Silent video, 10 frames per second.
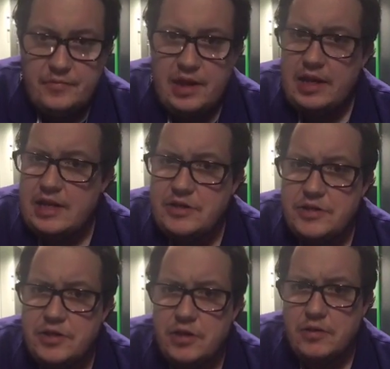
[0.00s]

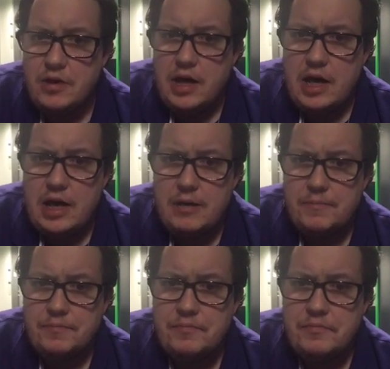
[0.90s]
literature.
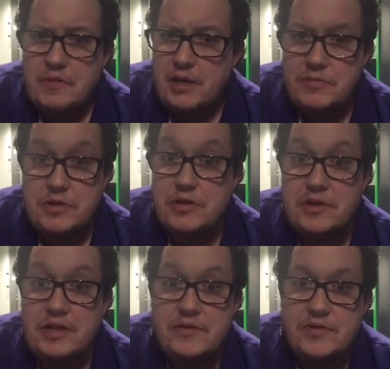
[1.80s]
I'm just trying to
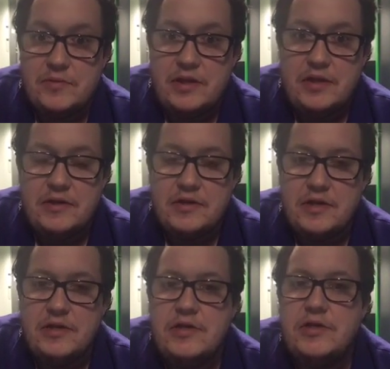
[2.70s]
think of some of the others
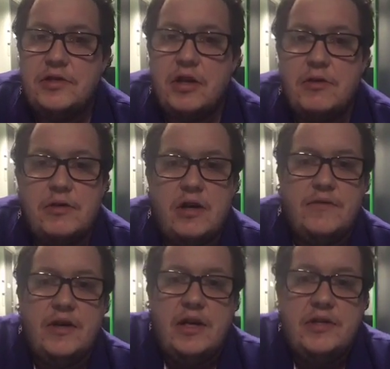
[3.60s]
because it's so
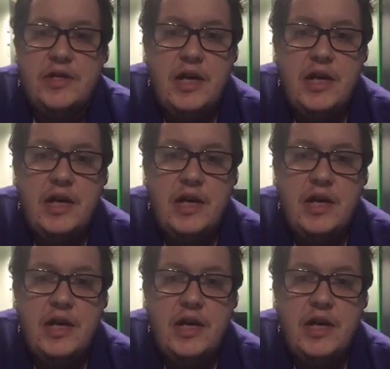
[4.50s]
diverse.